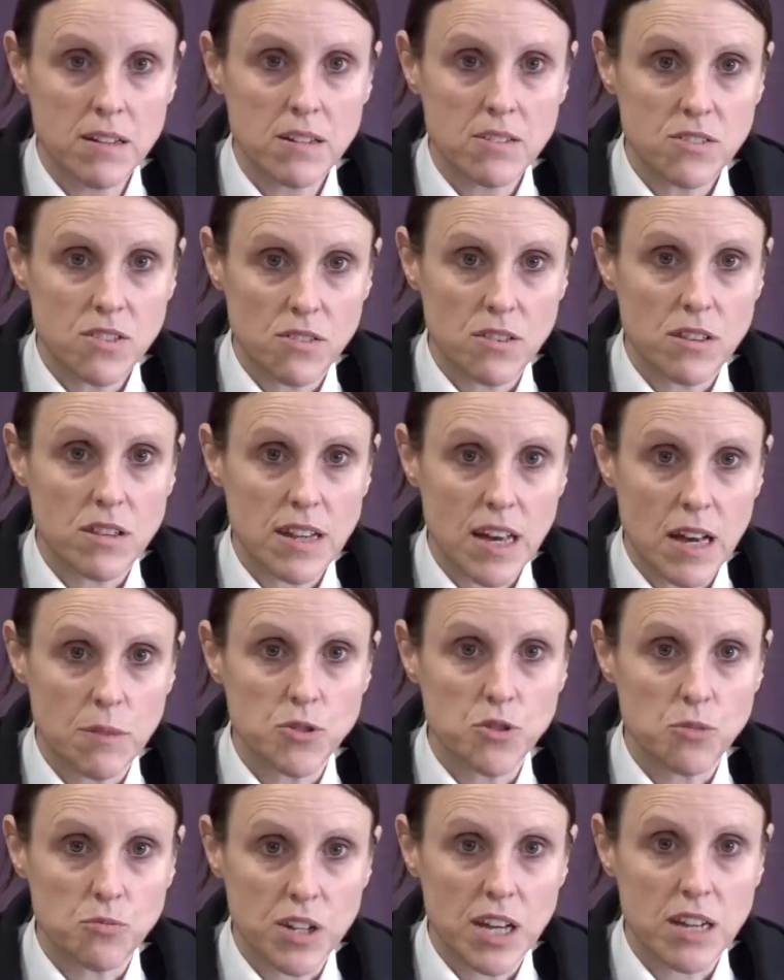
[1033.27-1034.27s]
so that they're
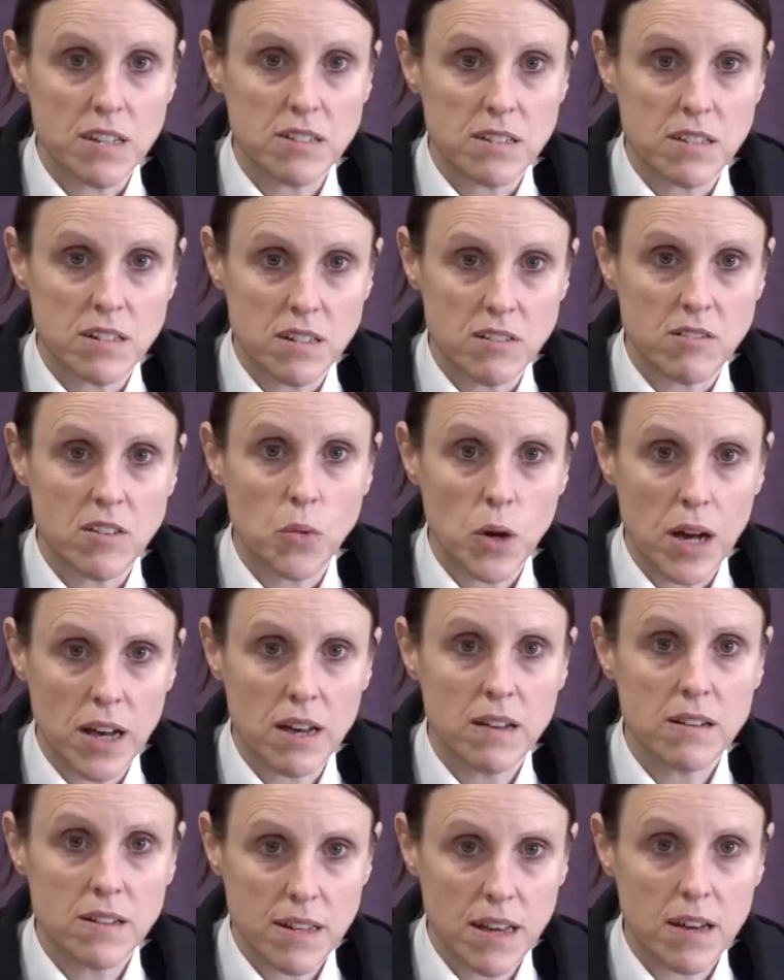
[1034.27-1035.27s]
kept updated and are
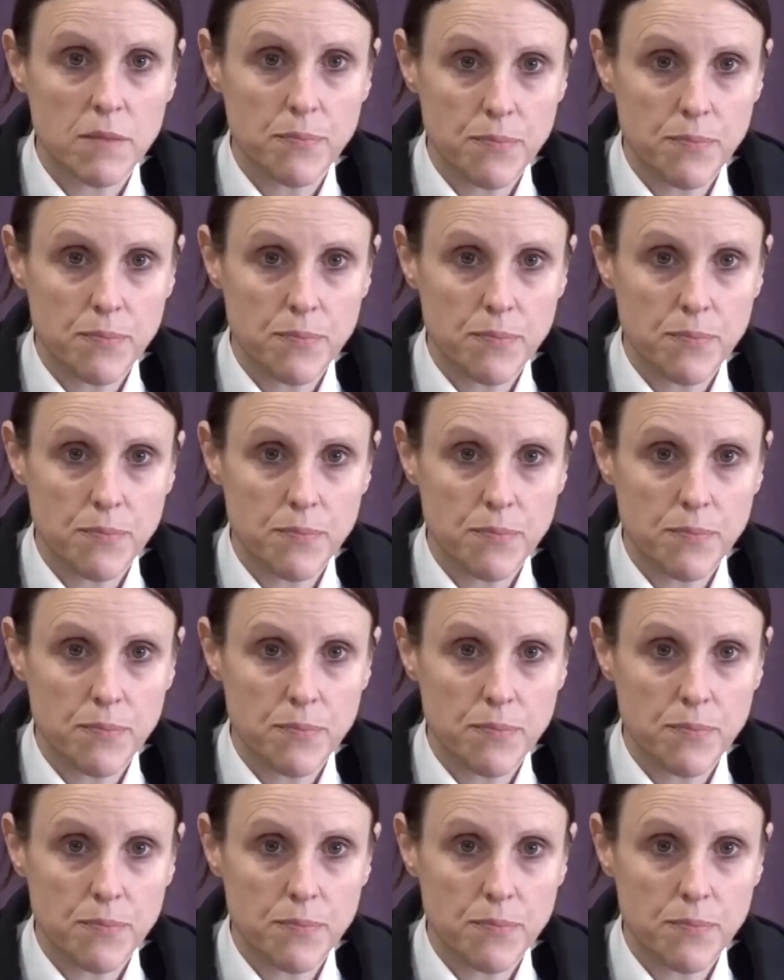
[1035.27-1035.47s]
aware. Yeah.